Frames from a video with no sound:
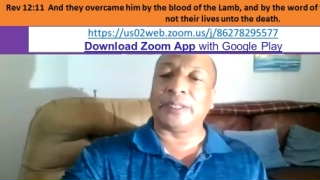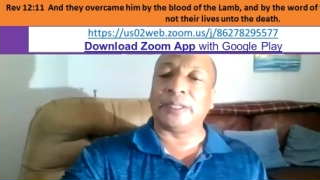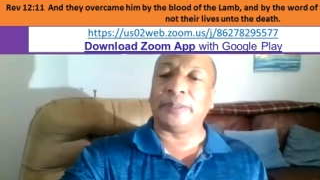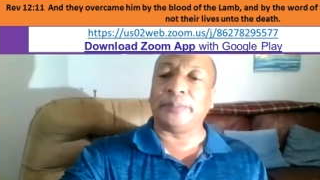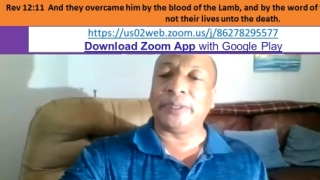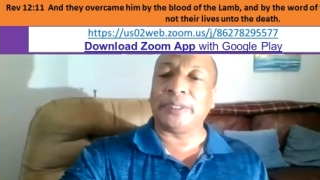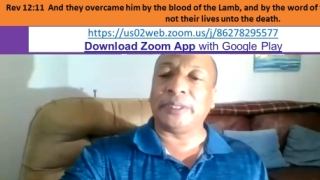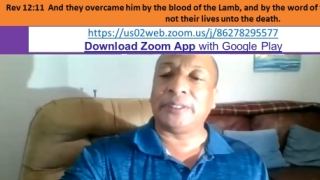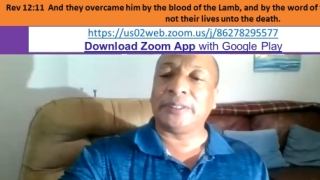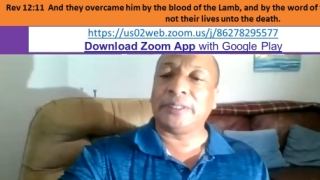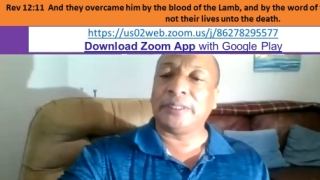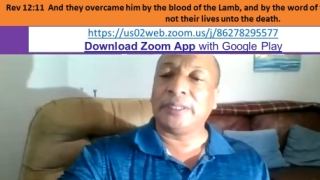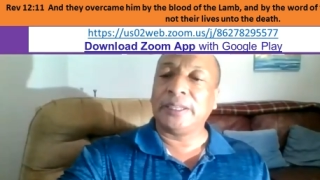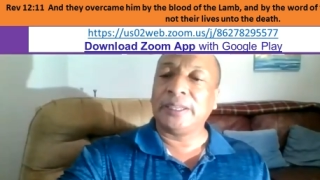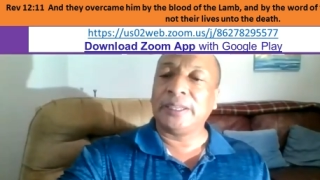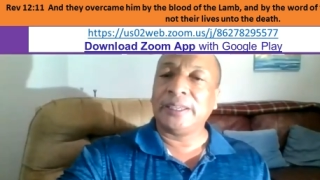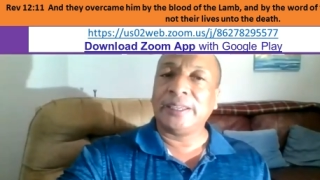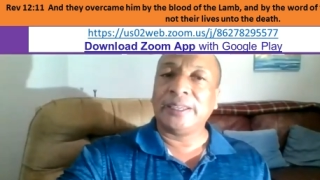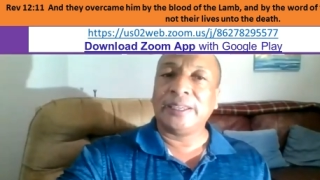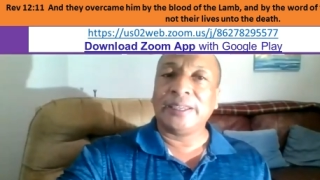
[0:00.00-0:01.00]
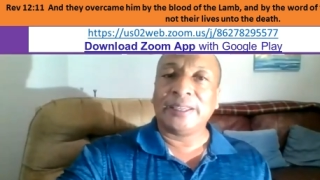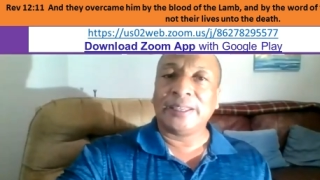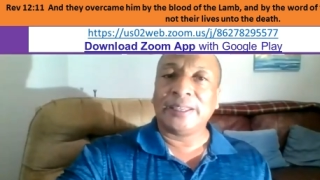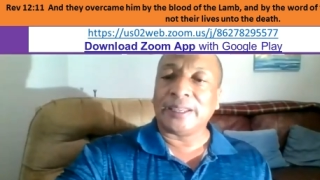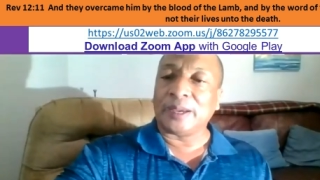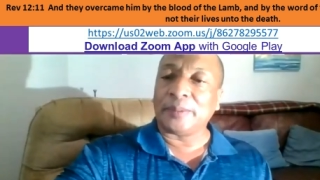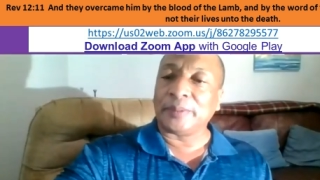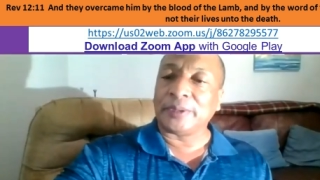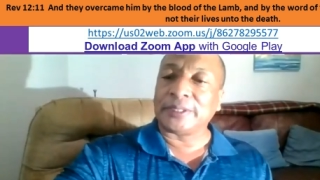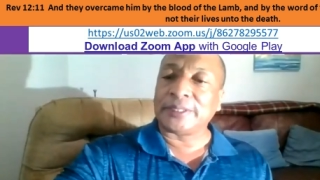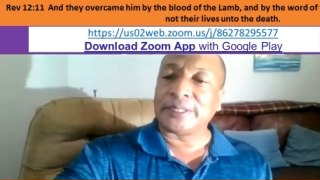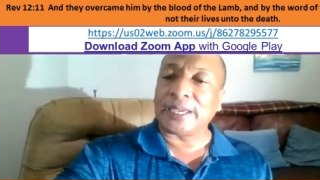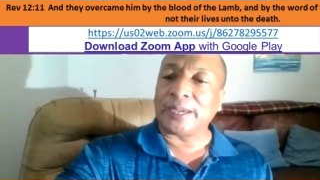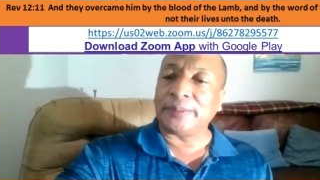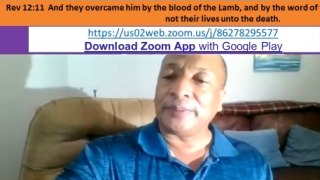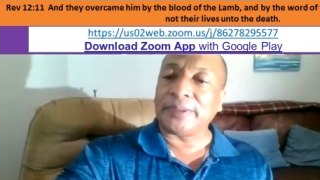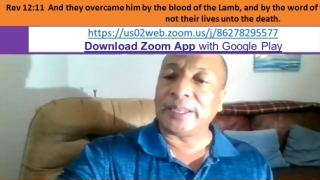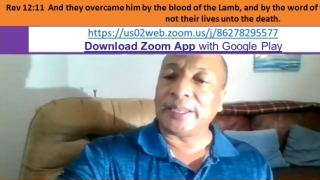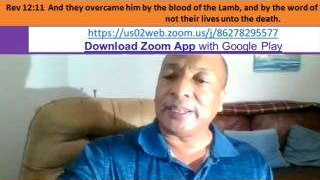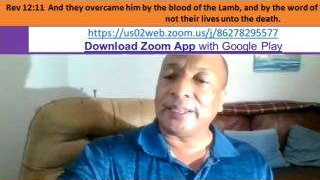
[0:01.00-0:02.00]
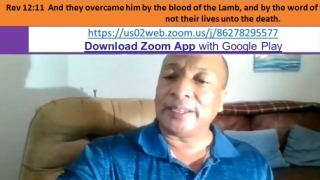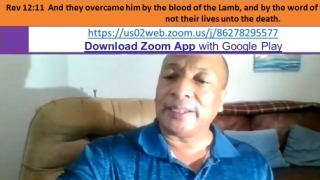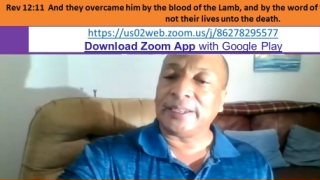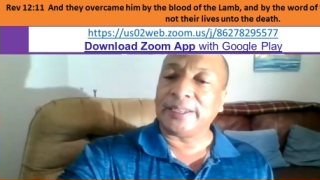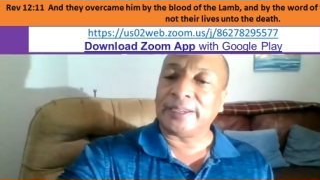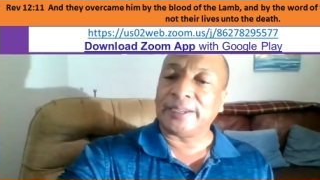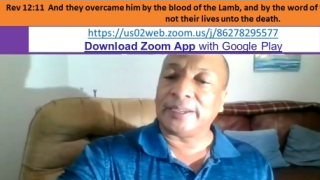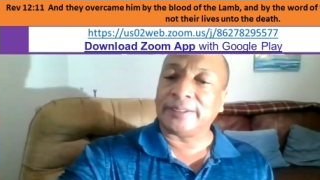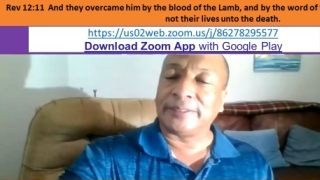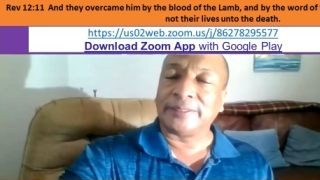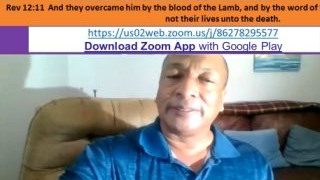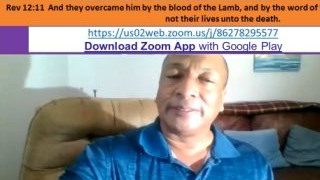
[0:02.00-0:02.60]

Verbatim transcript: Let me. I'm gonna type that in there.